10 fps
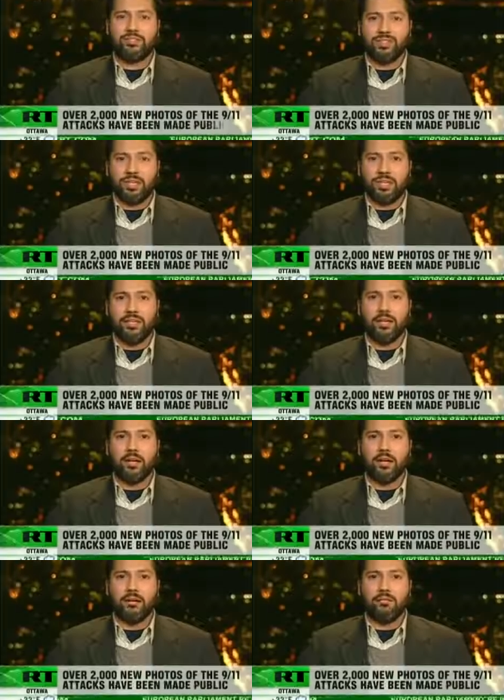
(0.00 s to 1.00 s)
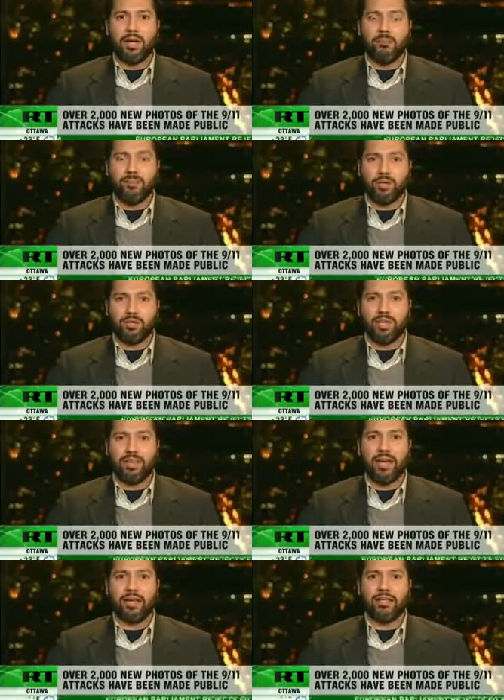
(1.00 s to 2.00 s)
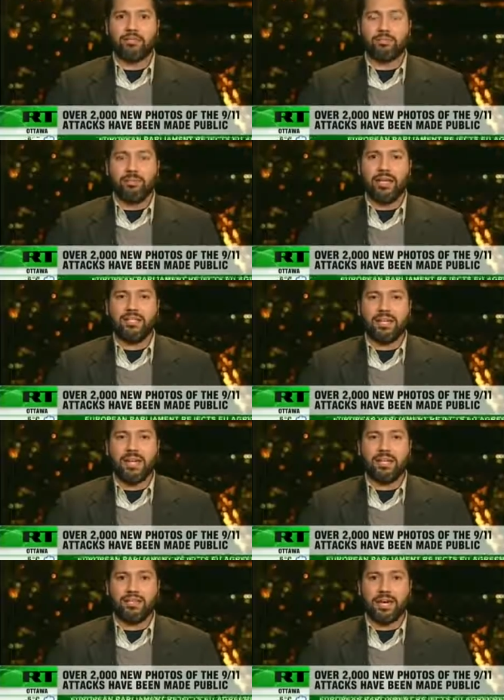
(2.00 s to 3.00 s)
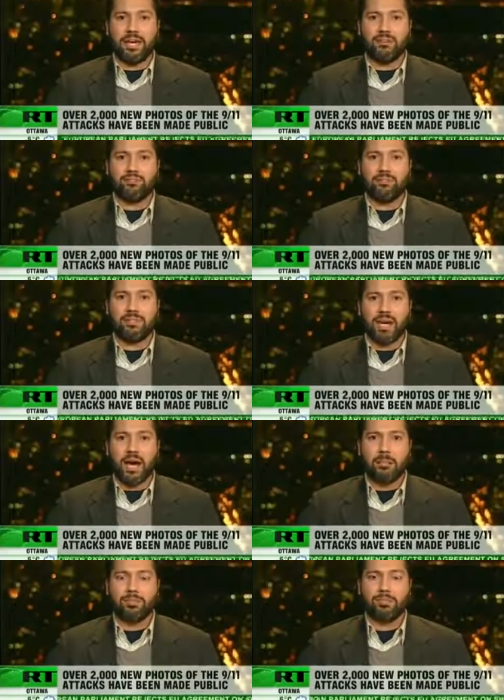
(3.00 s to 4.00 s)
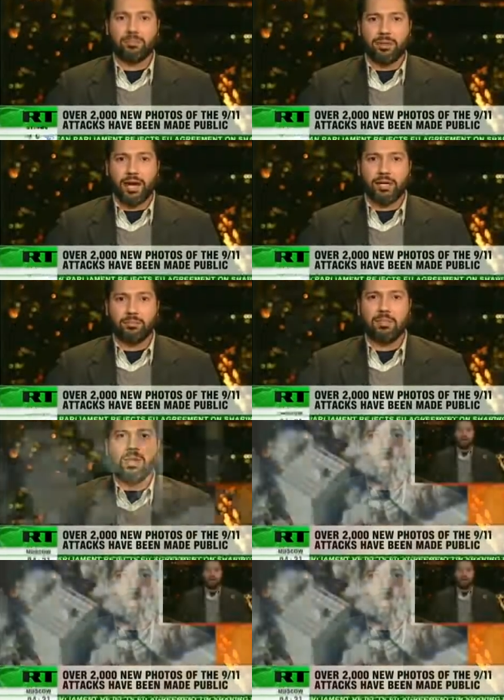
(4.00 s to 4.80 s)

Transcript: see a building that is being taken down from top to bottom.